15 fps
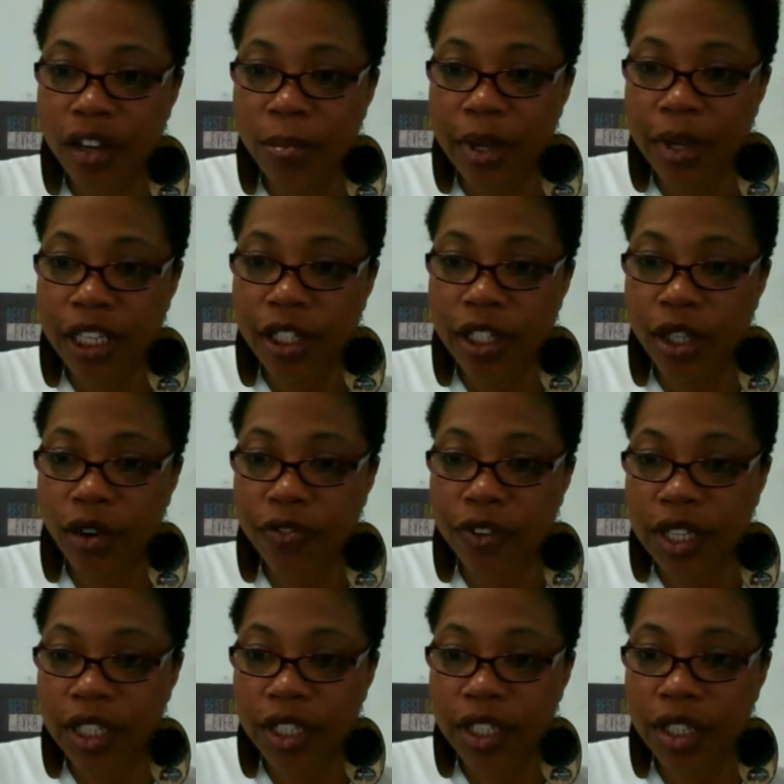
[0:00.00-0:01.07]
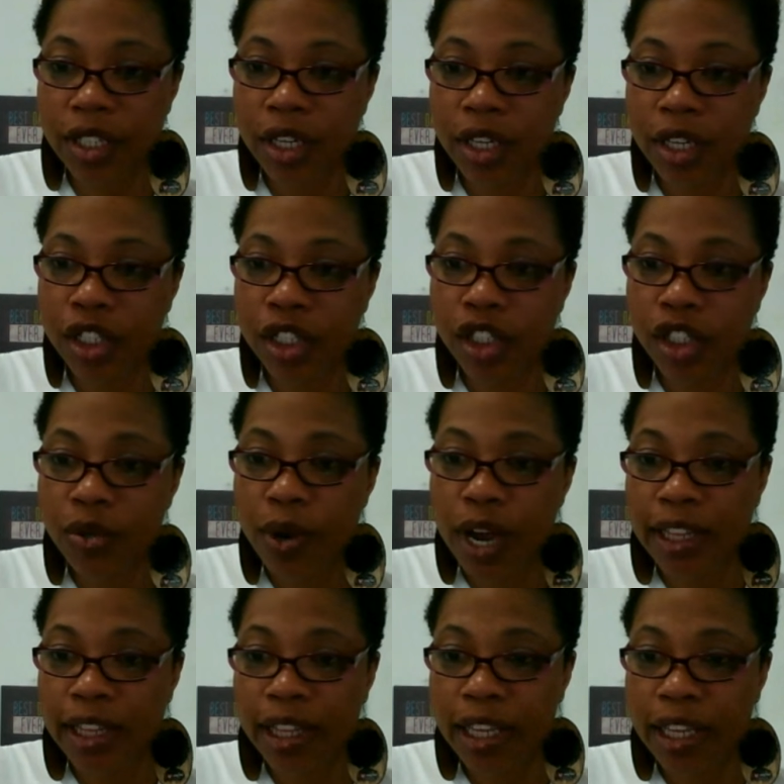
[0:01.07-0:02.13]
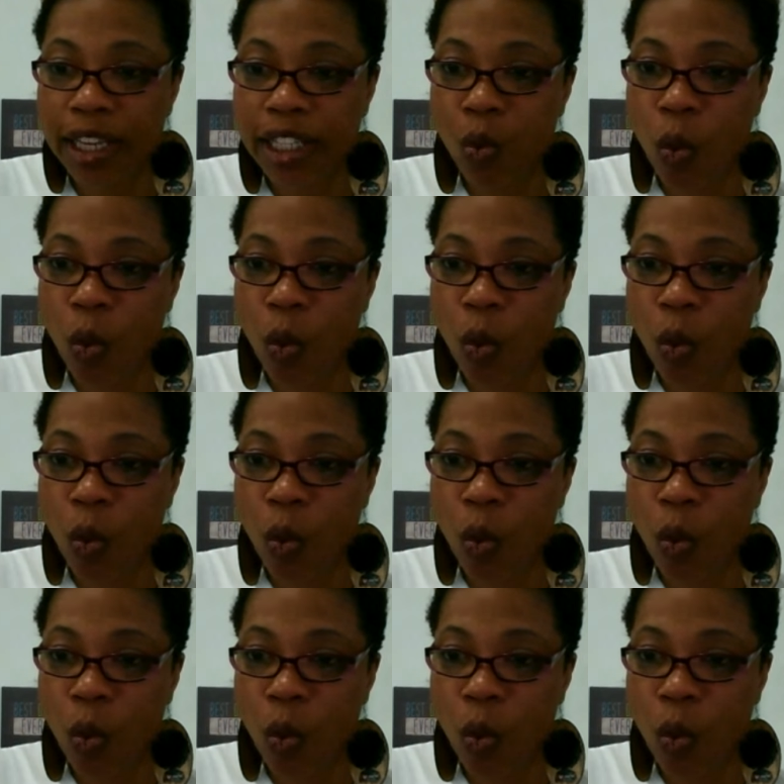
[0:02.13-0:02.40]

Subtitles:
but he's nervous. Do I think it's